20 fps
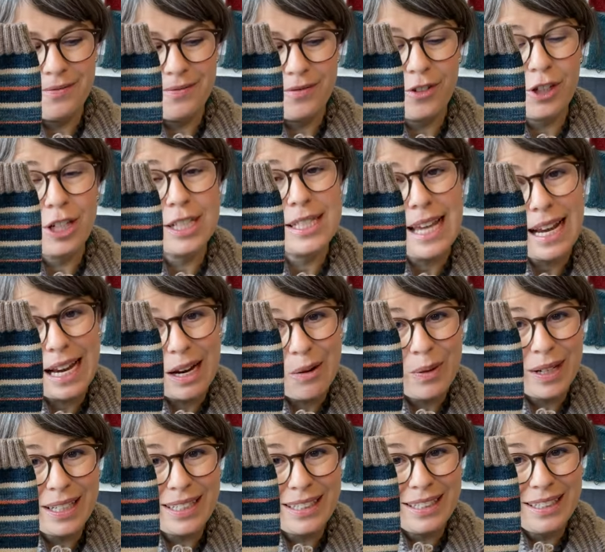for a second
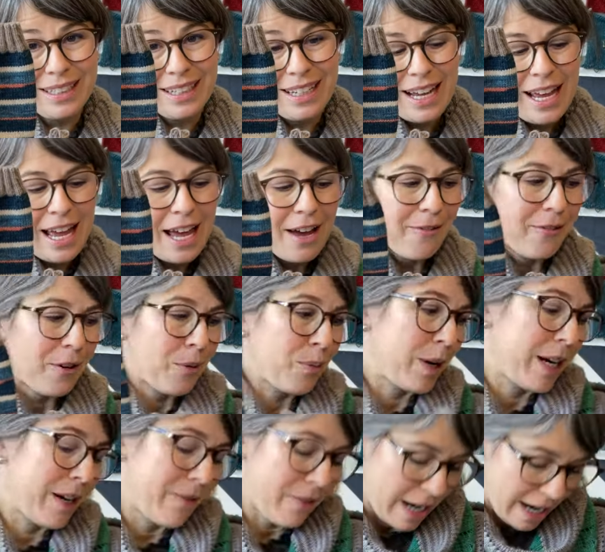one from
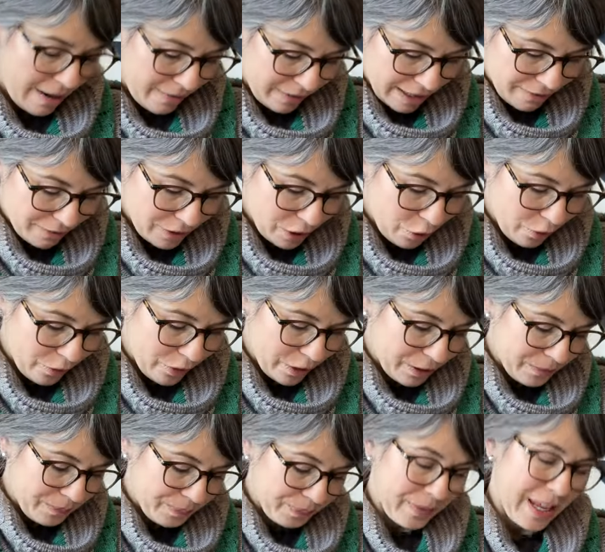whatever I have left
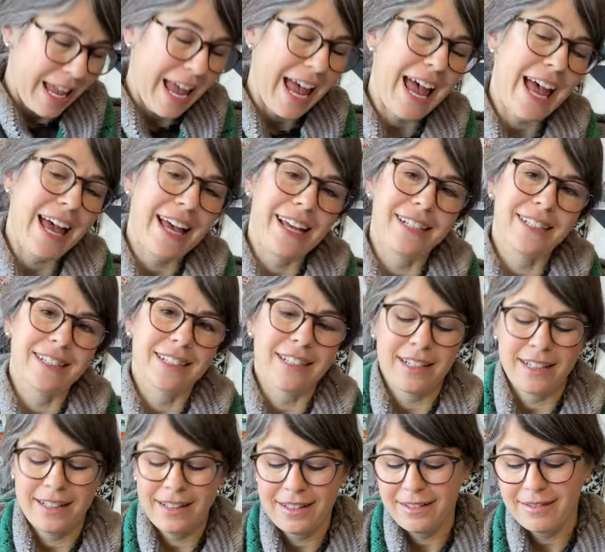over. And
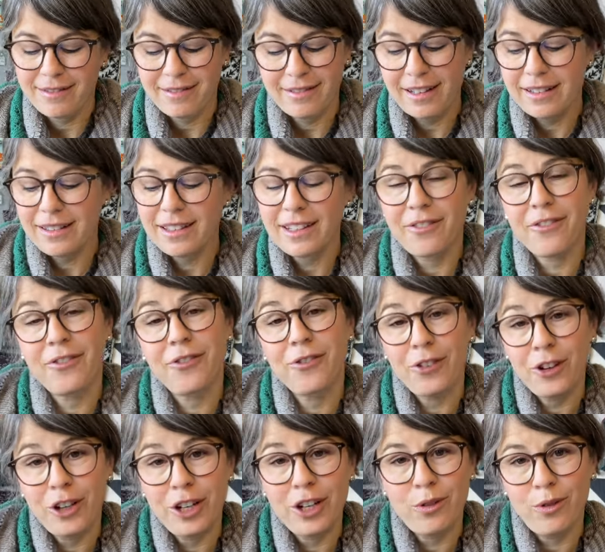the
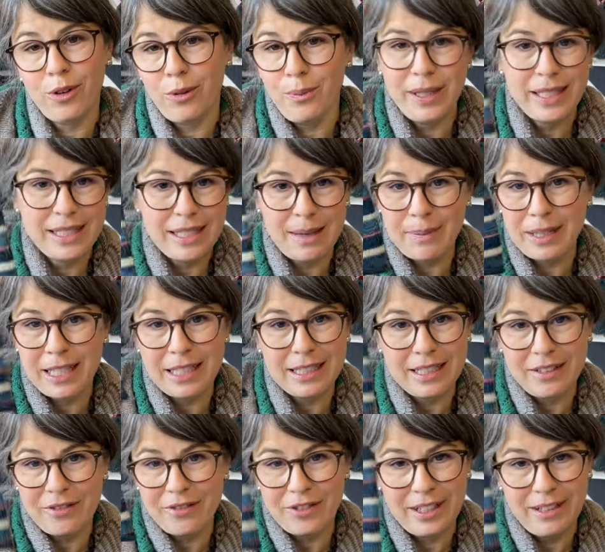foot will be something
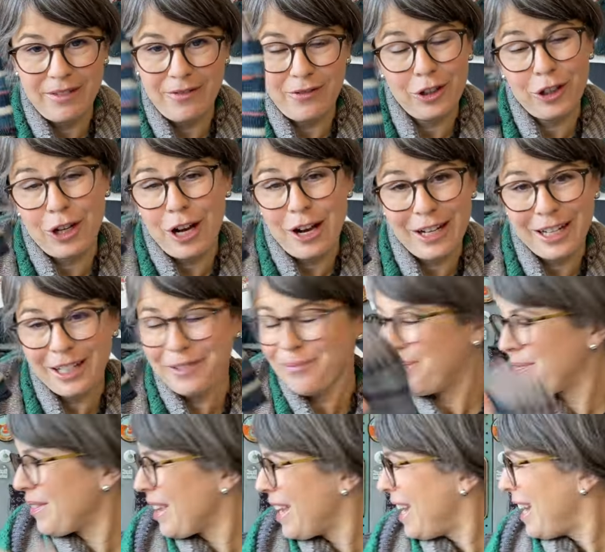different for Donnie.
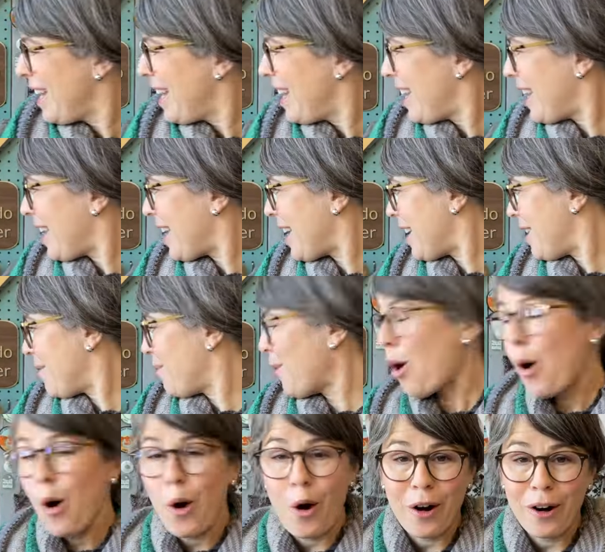Um,
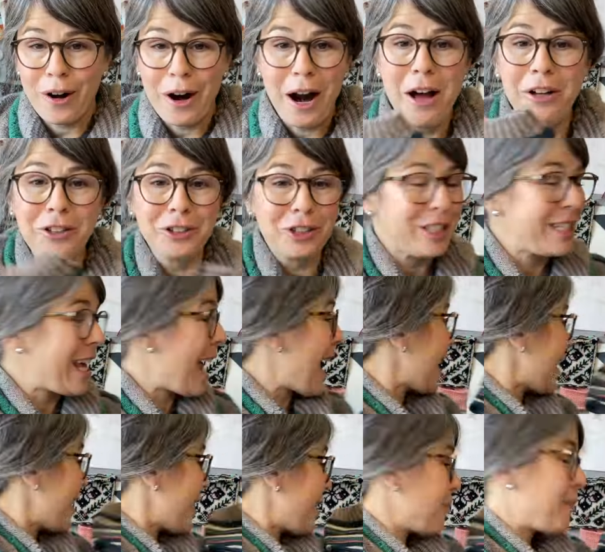or I'll just
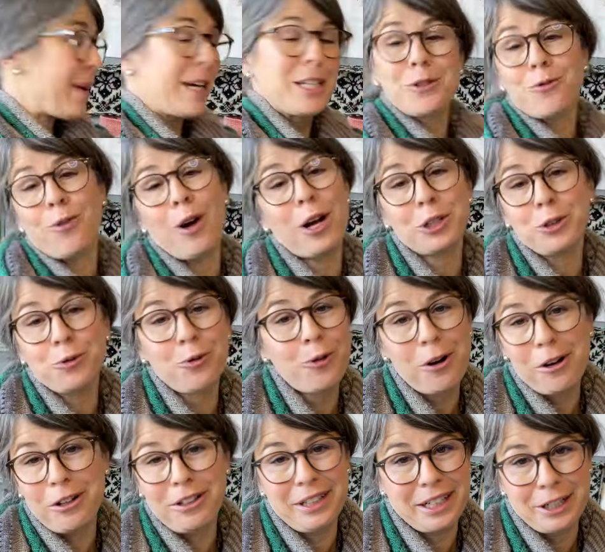hang it on my swatch
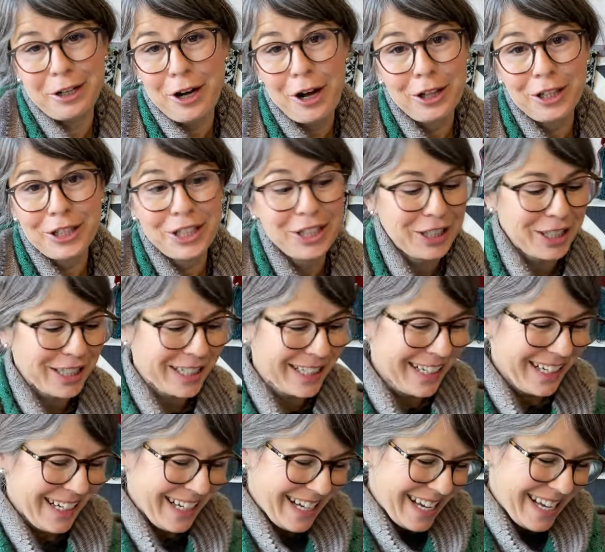wall and call it good.
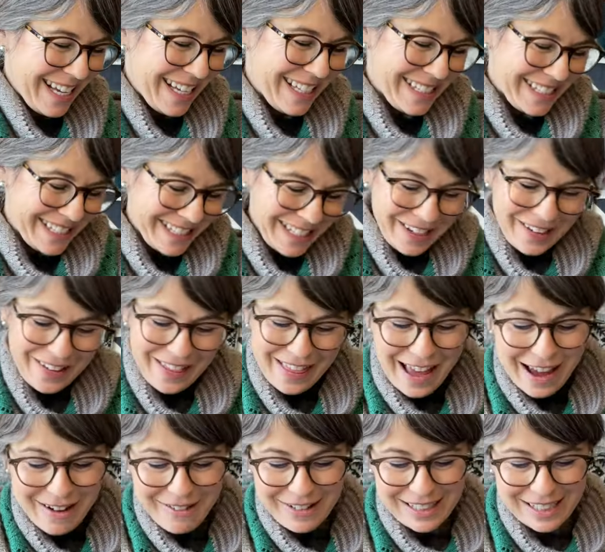So
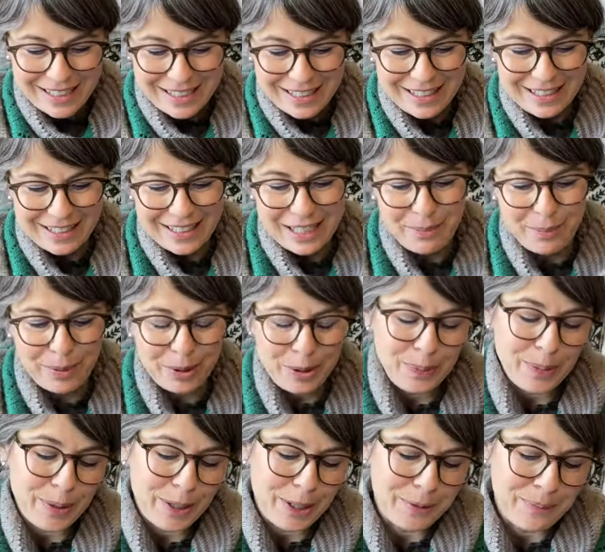that was a silly
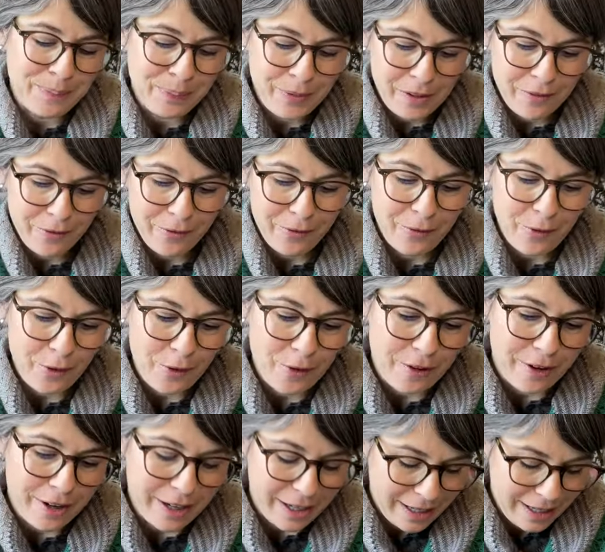blooper
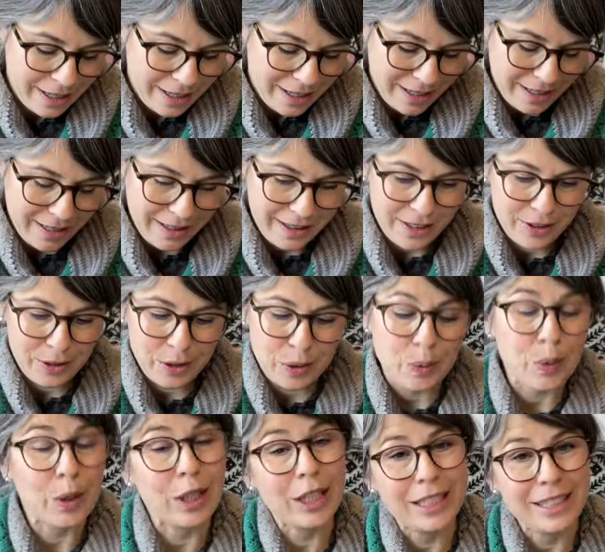for those
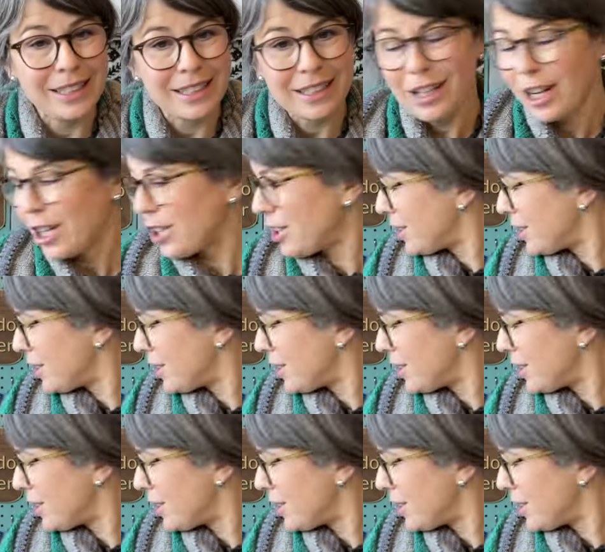woolens and Nosh